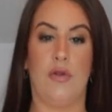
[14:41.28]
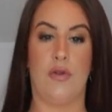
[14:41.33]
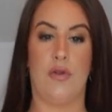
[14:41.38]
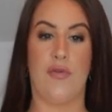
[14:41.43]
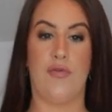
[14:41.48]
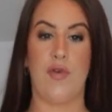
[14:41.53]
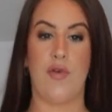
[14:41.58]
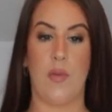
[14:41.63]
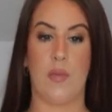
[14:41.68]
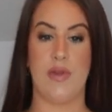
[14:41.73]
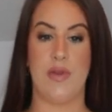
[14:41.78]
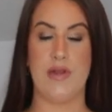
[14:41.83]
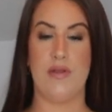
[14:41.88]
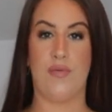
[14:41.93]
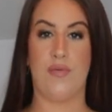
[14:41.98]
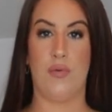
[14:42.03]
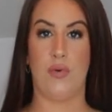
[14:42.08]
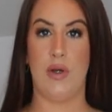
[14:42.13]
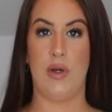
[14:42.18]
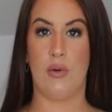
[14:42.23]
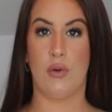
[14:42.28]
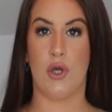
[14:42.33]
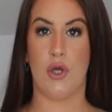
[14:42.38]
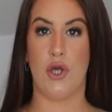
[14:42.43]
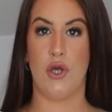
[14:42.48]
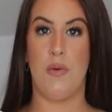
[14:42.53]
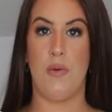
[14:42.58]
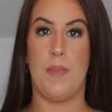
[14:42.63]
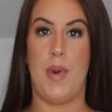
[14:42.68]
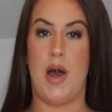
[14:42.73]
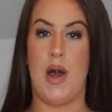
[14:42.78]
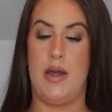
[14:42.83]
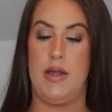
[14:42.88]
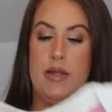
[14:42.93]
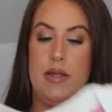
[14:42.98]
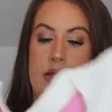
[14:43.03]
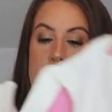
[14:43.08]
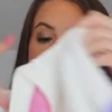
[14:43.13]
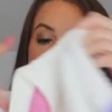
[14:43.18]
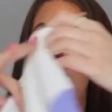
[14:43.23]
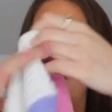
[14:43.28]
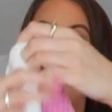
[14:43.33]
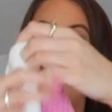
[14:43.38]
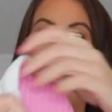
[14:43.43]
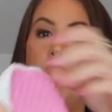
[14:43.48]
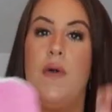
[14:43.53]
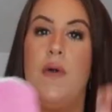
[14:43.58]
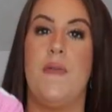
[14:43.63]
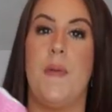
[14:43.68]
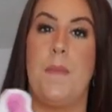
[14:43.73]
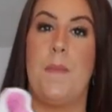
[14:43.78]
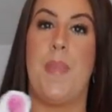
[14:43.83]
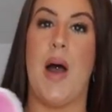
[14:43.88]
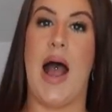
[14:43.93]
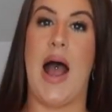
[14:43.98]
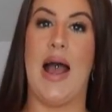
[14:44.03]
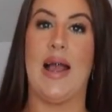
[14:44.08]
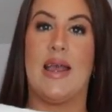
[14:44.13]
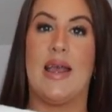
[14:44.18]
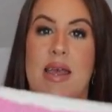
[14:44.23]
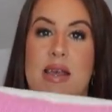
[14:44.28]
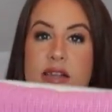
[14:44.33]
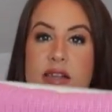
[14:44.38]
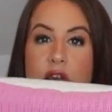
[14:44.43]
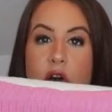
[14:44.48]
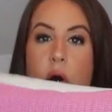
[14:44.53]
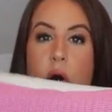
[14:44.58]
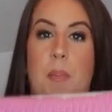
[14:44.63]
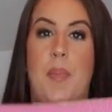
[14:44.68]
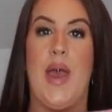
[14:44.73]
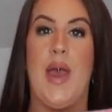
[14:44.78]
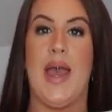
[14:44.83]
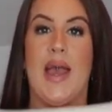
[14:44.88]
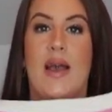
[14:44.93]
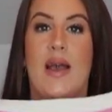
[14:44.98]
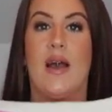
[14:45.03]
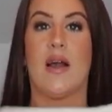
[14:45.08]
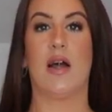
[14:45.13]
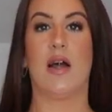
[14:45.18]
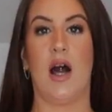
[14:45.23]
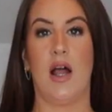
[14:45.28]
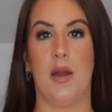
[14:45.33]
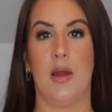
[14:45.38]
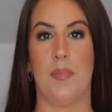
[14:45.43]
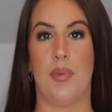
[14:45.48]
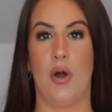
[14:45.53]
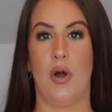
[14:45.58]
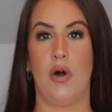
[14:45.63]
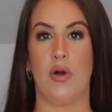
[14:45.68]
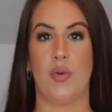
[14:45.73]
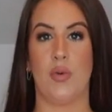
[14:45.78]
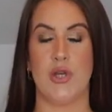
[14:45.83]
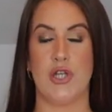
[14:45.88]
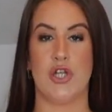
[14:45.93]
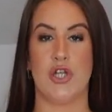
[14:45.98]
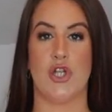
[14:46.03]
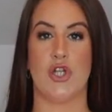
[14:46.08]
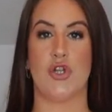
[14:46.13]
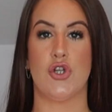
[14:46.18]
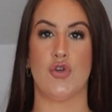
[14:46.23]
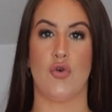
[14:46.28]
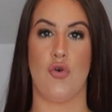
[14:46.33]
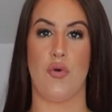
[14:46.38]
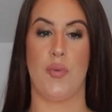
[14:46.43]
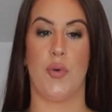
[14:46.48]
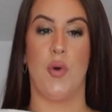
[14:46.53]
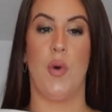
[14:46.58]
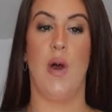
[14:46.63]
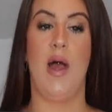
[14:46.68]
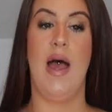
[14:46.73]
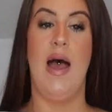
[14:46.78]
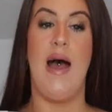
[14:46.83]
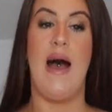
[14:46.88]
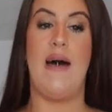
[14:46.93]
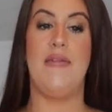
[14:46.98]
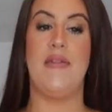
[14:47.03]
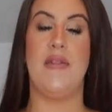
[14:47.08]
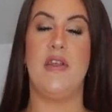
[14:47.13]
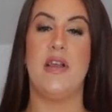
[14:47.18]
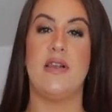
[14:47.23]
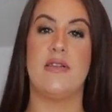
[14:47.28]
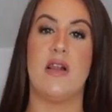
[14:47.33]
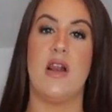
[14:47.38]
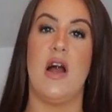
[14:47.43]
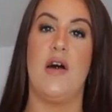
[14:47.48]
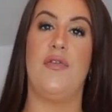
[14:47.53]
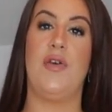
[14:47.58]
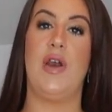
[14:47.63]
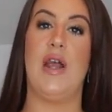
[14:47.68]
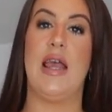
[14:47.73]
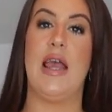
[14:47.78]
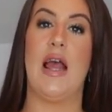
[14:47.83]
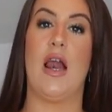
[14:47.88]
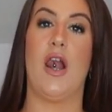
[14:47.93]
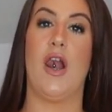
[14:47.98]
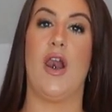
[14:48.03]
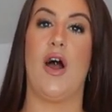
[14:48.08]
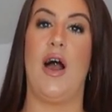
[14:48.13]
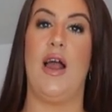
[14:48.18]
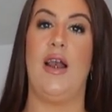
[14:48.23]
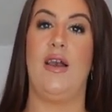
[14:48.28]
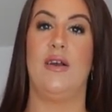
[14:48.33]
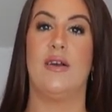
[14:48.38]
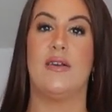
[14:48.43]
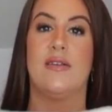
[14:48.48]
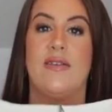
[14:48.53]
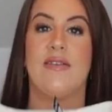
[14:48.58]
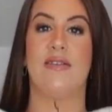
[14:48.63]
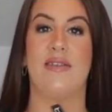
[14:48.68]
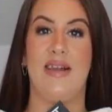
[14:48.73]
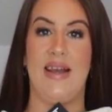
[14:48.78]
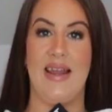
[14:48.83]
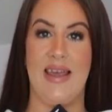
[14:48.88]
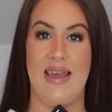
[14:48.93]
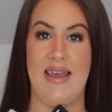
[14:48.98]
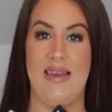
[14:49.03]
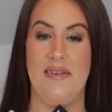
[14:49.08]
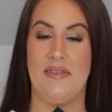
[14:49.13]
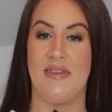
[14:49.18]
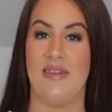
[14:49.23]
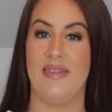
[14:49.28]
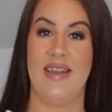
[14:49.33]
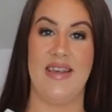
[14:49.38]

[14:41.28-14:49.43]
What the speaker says: on the front with these four little cute buttons, but on the back it's got a pink colour block, which is just adorable, and then these lovely lilac sleeves.